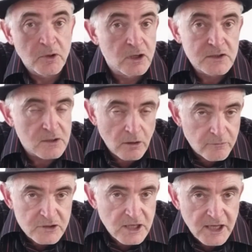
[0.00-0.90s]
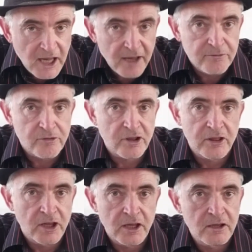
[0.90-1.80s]
because obviously
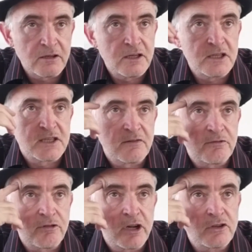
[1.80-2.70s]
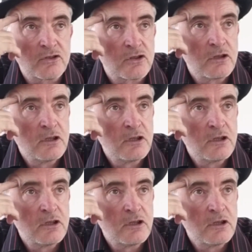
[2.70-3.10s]
everything is in French.